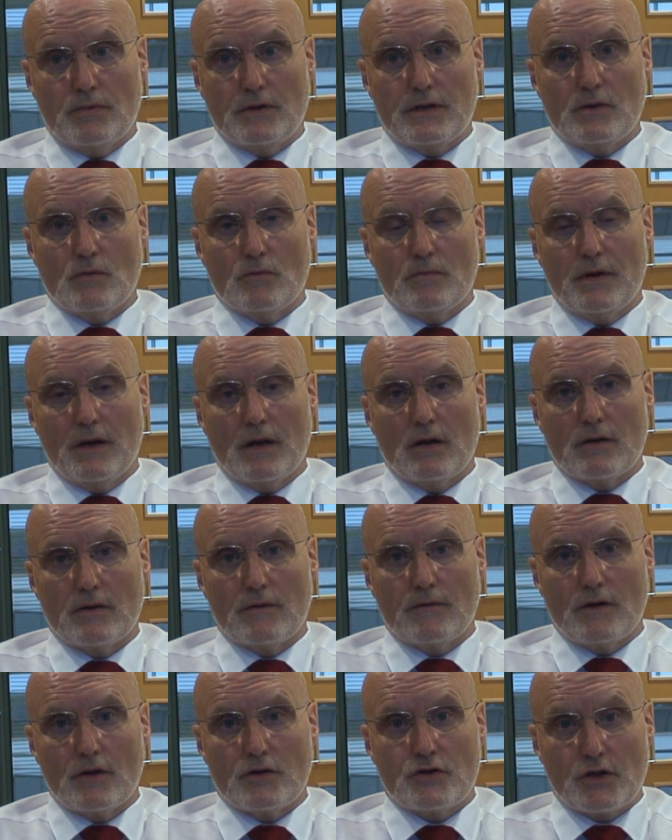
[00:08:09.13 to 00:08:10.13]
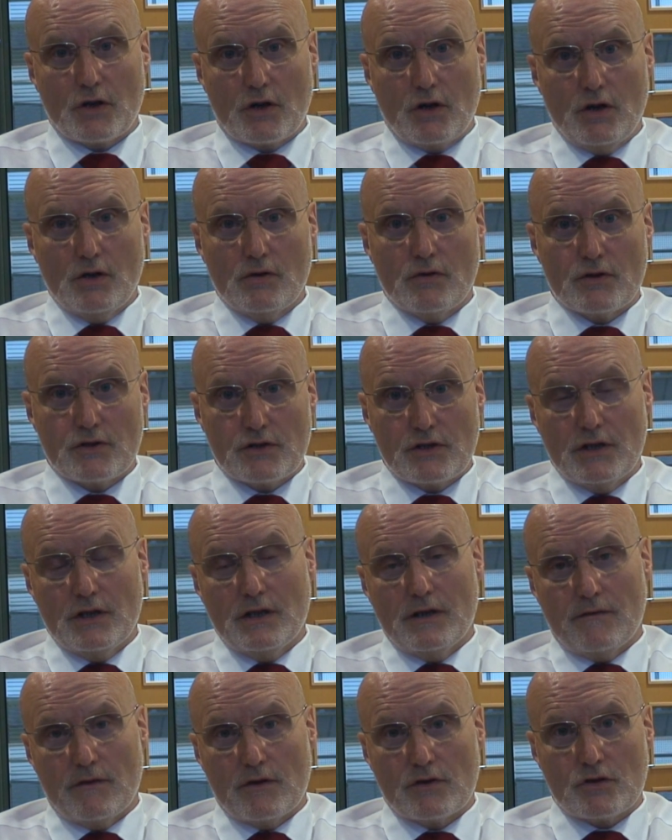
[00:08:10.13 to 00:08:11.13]
but it will be on a secure
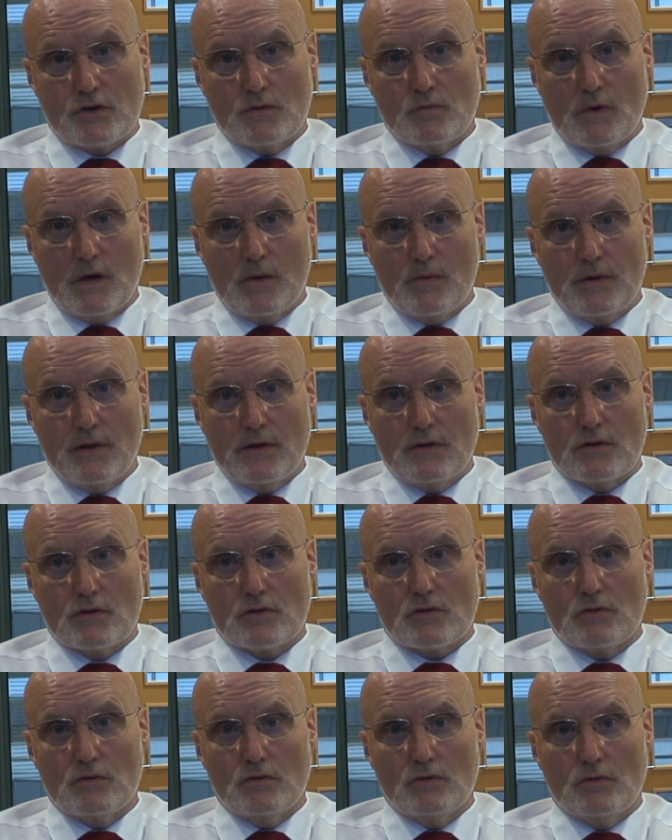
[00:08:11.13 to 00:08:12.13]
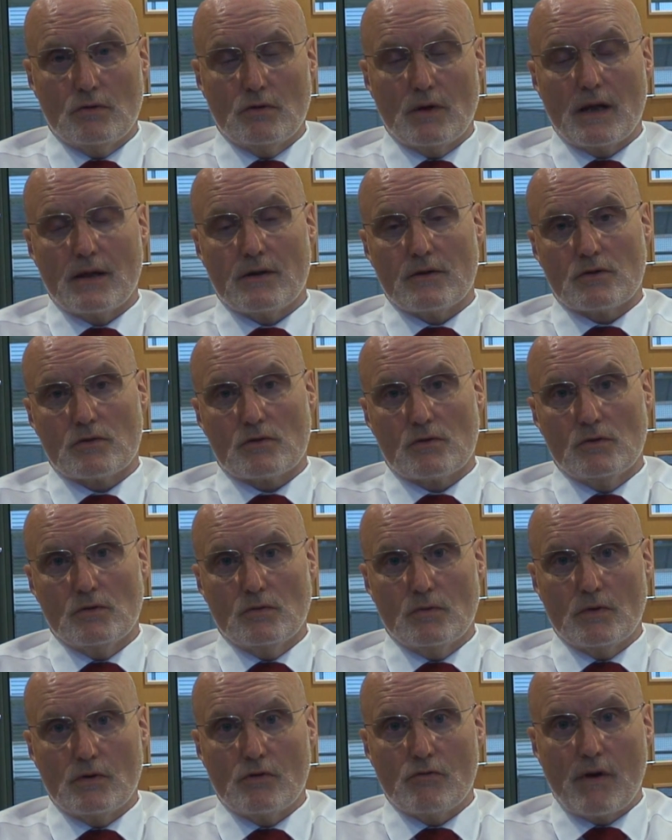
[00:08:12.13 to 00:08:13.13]
server somewhere within the school, and the
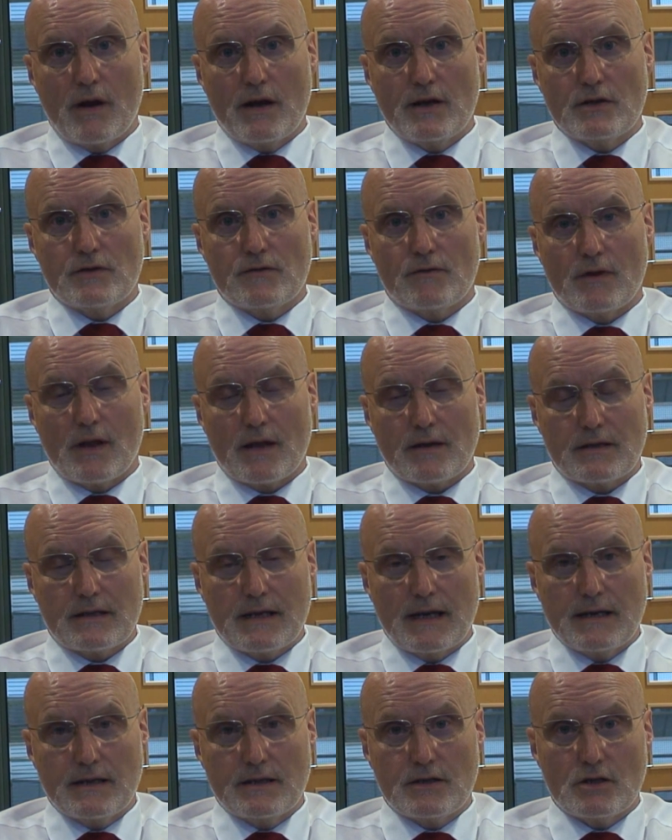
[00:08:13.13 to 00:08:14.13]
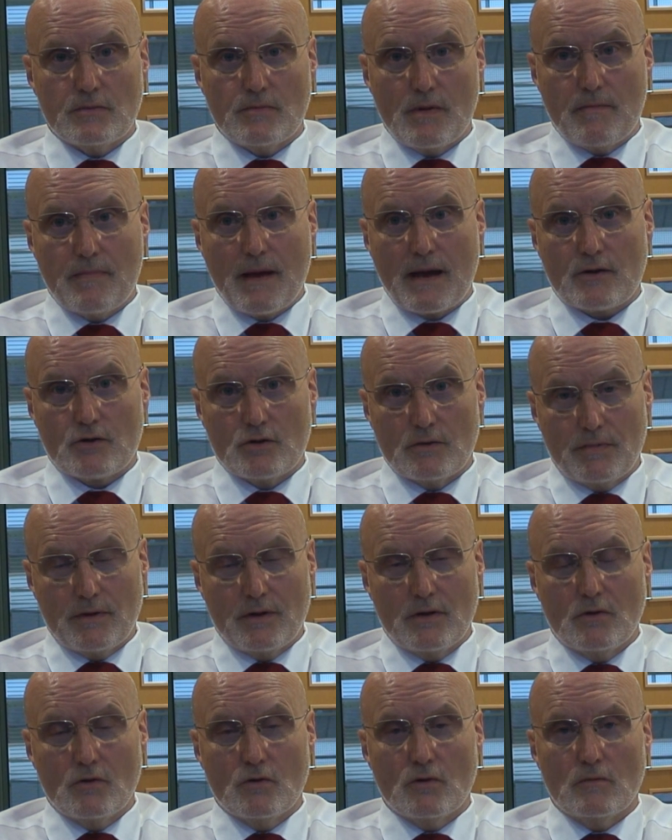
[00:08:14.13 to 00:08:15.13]
school would arrange for that data to be backed up
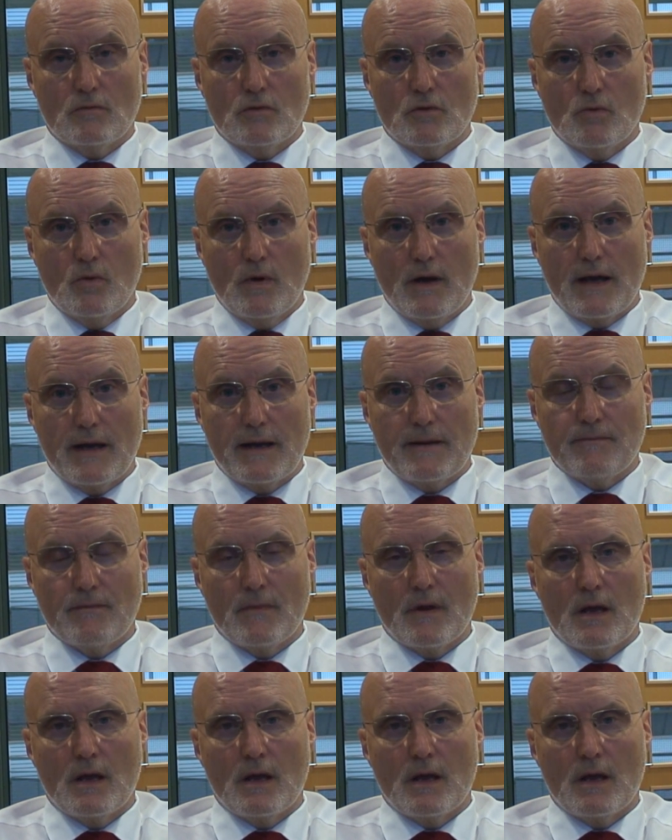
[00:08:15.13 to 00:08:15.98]
in the normal way.